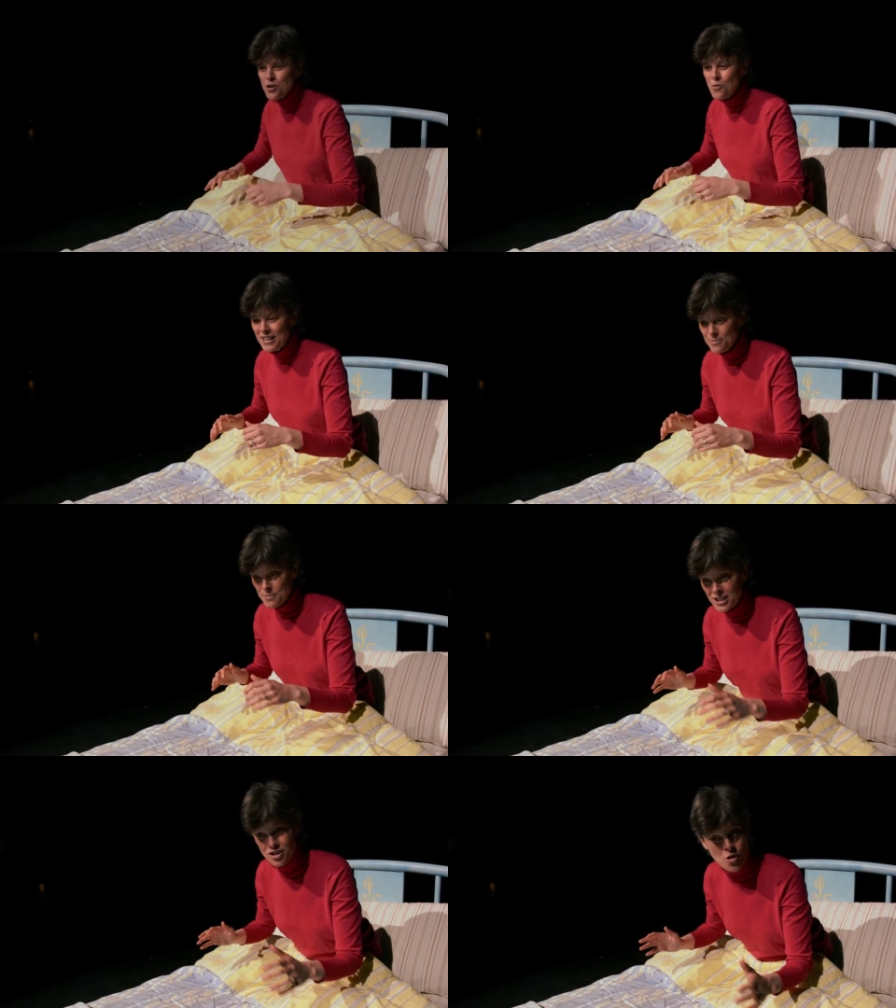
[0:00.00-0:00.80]

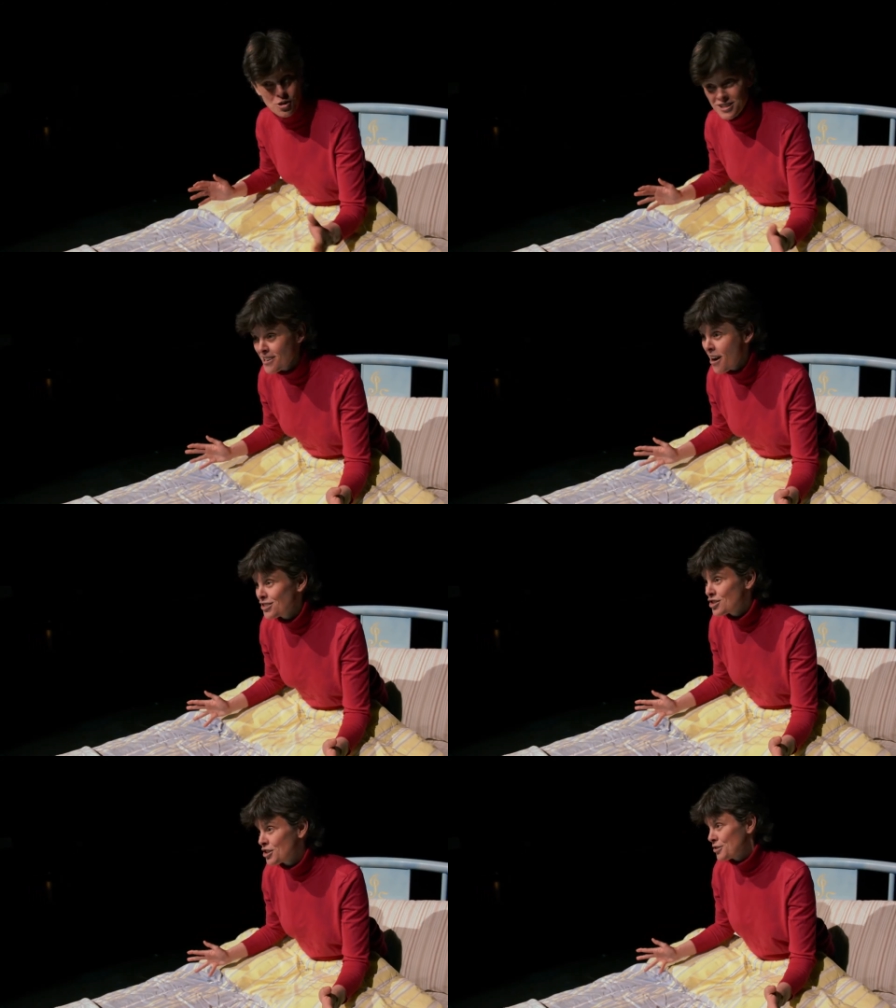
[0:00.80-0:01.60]
equipment or
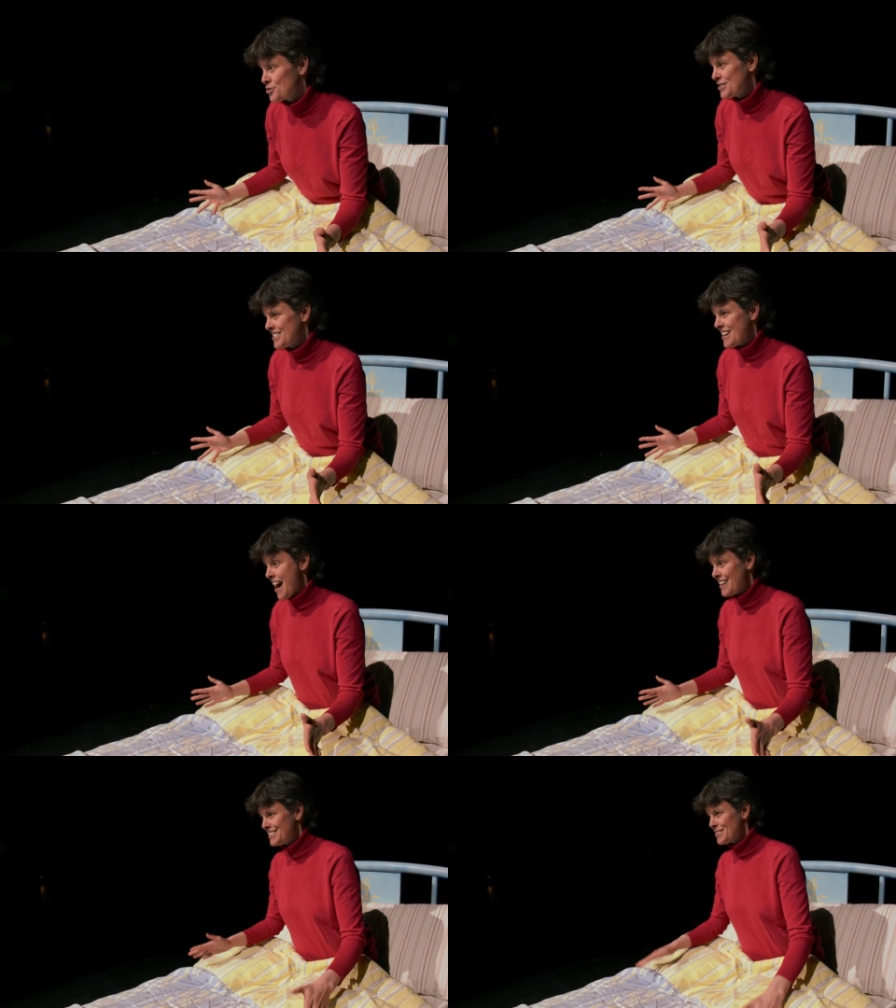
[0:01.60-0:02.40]
young children's
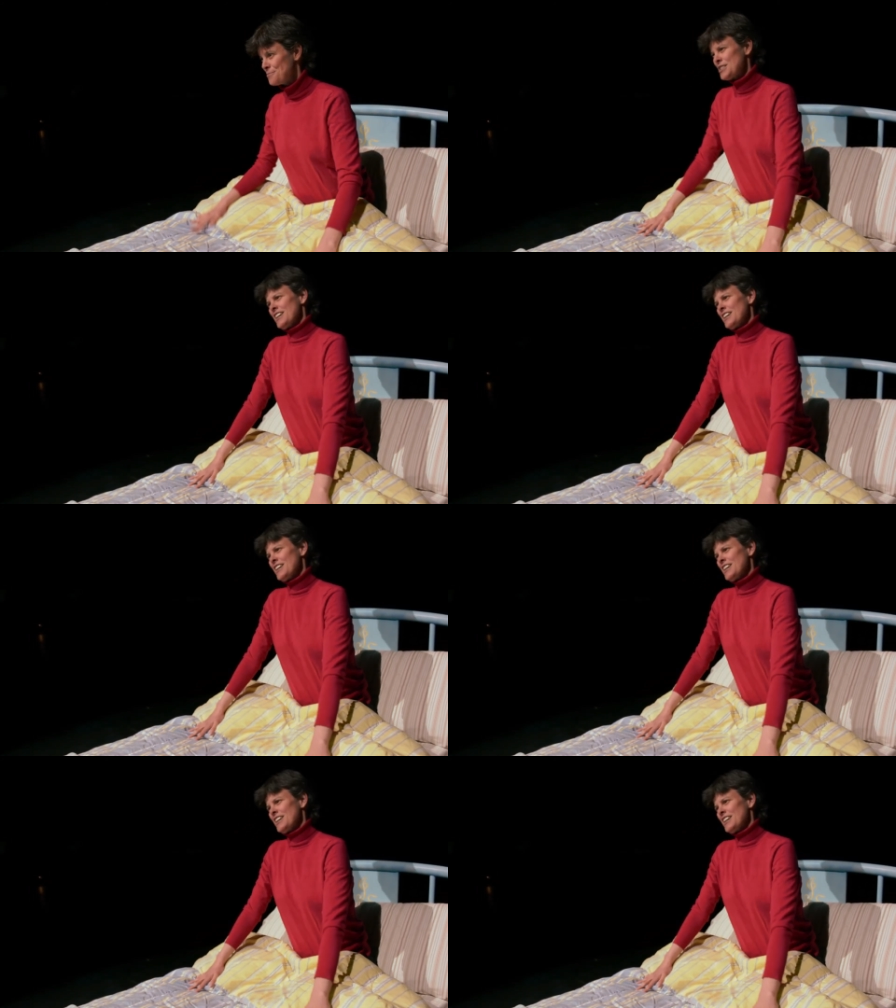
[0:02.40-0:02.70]
items,